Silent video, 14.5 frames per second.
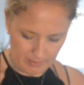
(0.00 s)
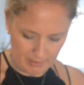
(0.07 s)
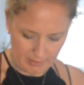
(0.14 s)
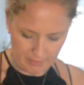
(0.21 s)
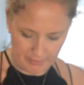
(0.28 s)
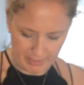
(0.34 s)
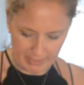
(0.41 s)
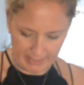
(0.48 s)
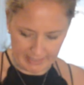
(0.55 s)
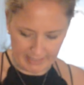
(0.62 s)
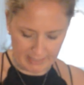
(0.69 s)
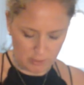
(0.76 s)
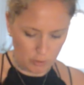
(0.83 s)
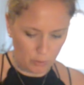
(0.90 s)
If you got like
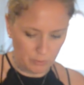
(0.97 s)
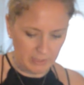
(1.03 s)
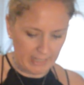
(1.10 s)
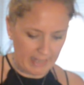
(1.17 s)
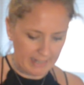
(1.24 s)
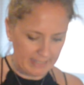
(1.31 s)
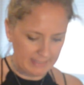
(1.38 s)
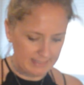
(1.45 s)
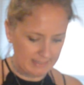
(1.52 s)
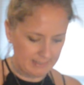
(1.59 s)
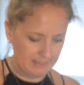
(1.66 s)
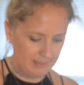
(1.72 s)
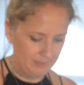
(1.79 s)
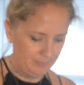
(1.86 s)
nice cold
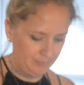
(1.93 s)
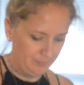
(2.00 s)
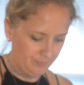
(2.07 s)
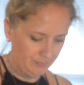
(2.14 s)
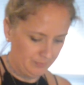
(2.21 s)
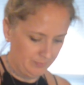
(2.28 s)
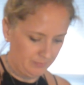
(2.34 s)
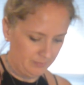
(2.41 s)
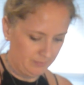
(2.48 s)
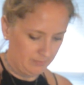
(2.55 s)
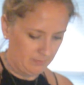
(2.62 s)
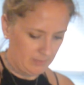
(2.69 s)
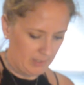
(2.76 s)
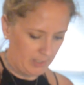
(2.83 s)
lettuce,
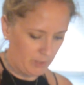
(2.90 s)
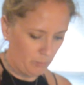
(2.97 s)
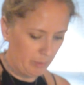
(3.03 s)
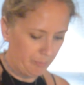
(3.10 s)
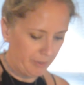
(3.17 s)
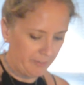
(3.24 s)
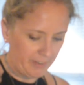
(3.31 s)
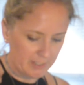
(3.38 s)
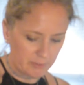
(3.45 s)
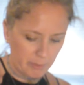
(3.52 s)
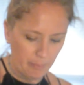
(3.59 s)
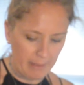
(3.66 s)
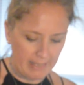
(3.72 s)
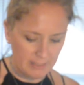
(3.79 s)
it'll wilt pretty fast.
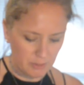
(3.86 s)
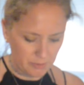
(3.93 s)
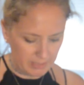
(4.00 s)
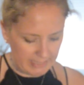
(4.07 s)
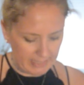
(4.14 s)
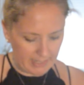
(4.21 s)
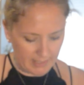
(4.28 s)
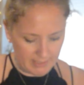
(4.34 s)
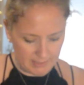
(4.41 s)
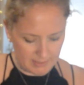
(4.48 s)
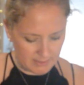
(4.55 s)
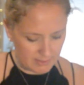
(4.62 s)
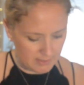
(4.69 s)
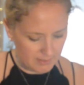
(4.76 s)
Romaine's really
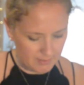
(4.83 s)
nice.